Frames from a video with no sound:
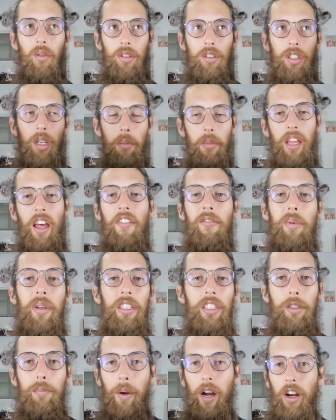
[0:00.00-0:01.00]
Some of that have
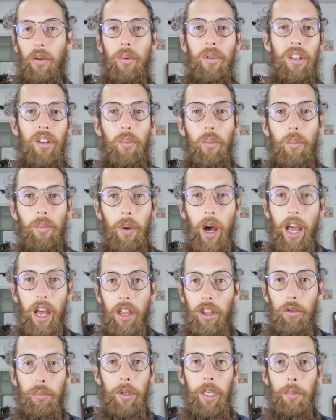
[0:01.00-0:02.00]
been inspired by
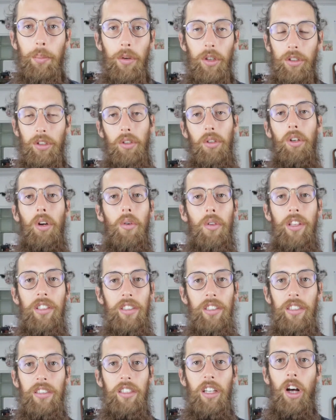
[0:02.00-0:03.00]
other people. So
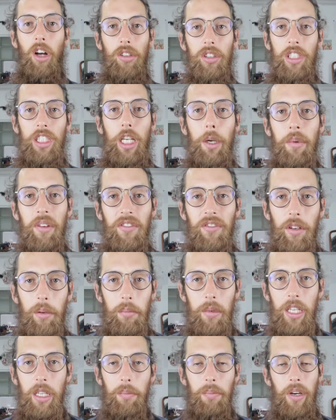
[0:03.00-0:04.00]
this isn't all just coming
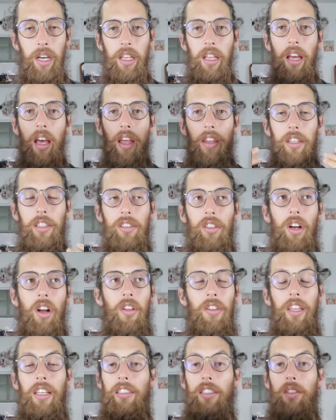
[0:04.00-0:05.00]
from me, but these are
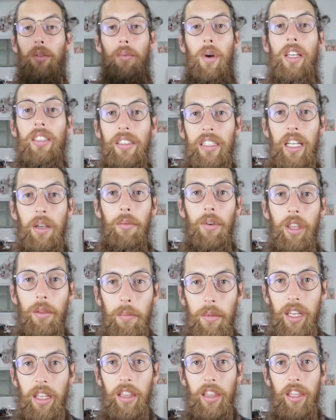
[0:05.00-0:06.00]
all things that resonate with
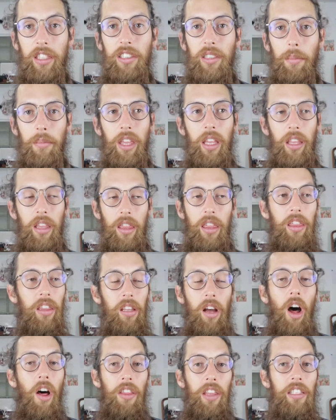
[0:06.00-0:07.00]
me,
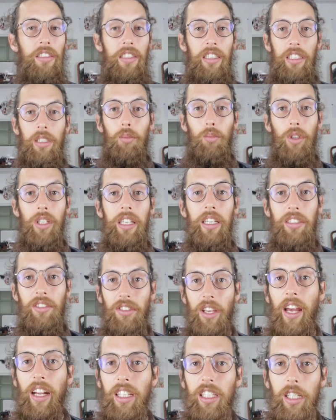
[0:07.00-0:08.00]
and all these things I'm really
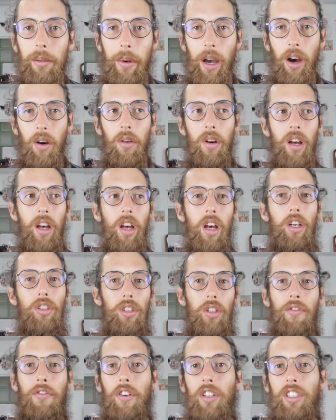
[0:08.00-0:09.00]
excited about.
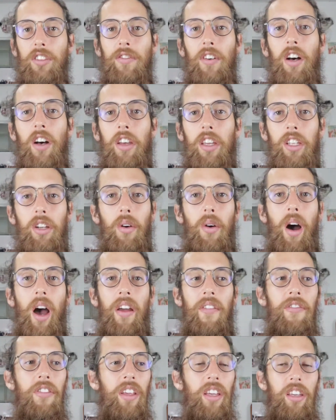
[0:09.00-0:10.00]
So first of all,
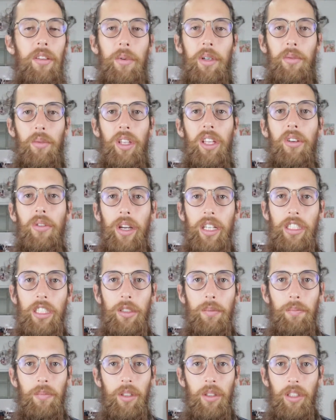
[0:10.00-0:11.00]
I feel like it'd be a really great
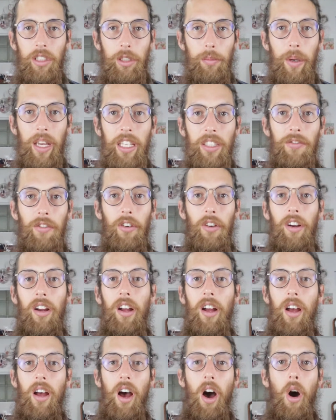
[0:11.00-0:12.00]
space for
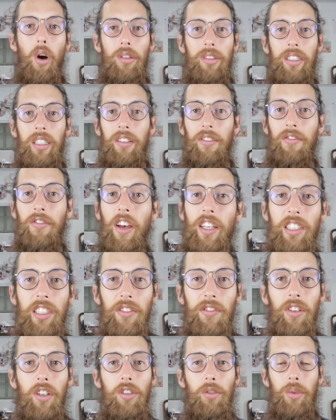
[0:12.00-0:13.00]
hosting
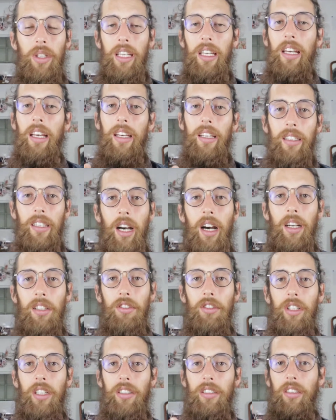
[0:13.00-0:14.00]
festivals, really
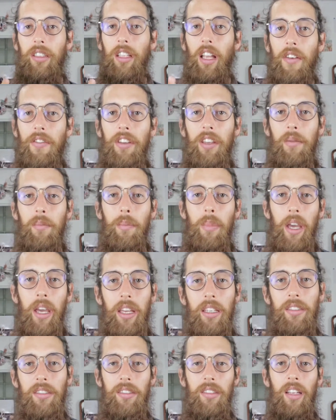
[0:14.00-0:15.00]
conscious,
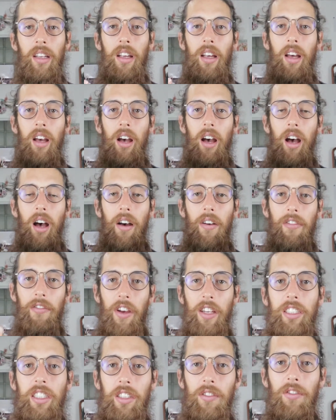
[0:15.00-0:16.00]
loving-based
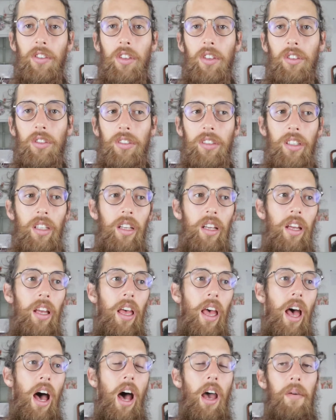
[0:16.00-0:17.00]
festivals.
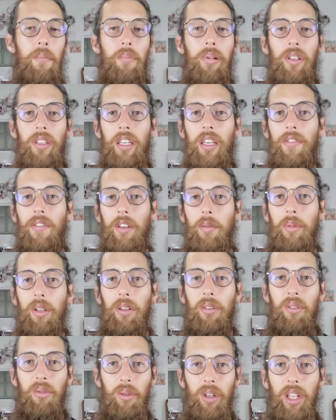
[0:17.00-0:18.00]
I believe it'd
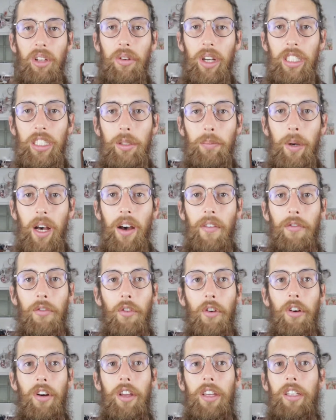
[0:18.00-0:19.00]
be a really great spot
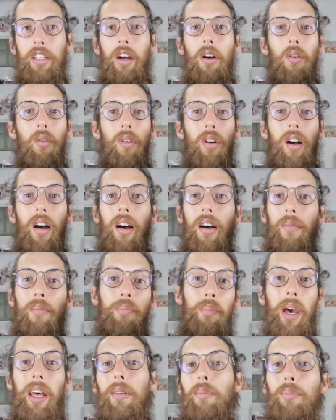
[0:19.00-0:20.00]
for, a
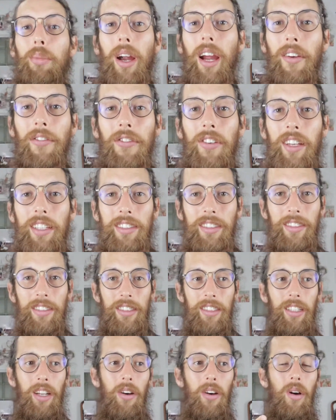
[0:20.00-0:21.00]
bed and
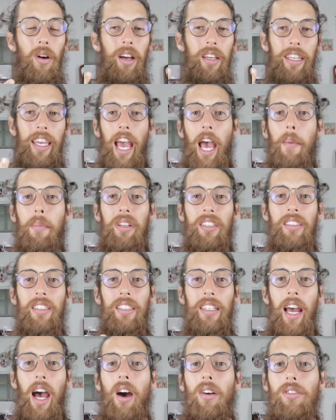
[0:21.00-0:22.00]
breakfast, cabins
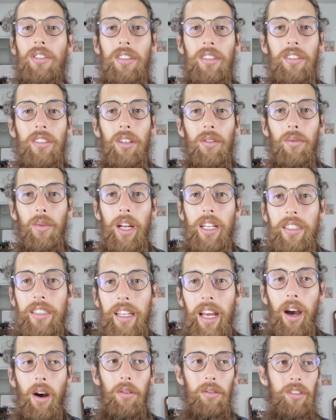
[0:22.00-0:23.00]
and houses to
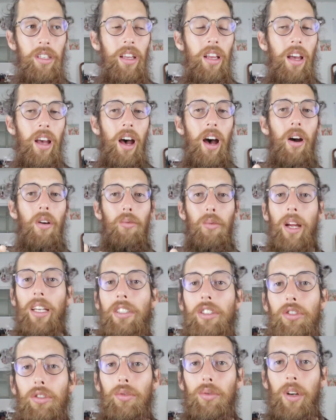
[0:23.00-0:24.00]
rent out,
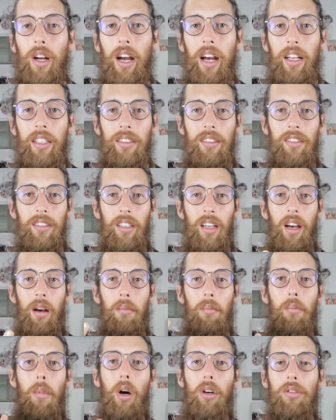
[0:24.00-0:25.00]
restaurants,
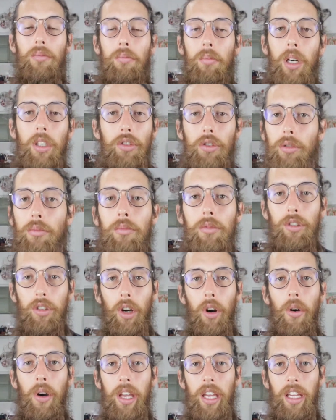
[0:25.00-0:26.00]
mushroom
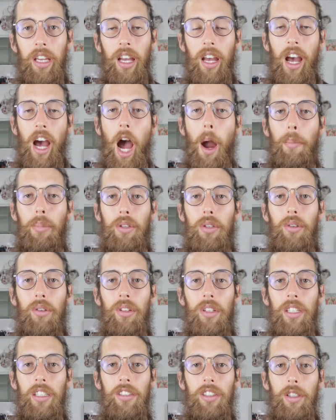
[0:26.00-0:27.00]
growing
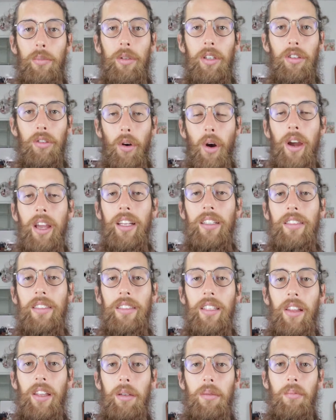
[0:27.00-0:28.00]
opportunities to be growing and
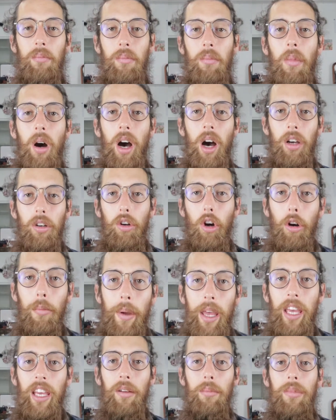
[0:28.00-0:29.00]
selling
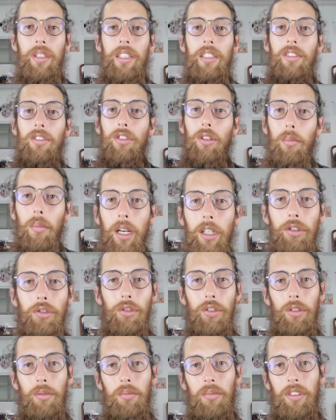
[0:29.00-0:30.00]
gourmet and medicinal
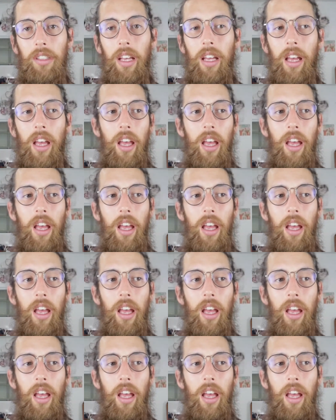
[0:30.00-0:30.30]
mushrooms.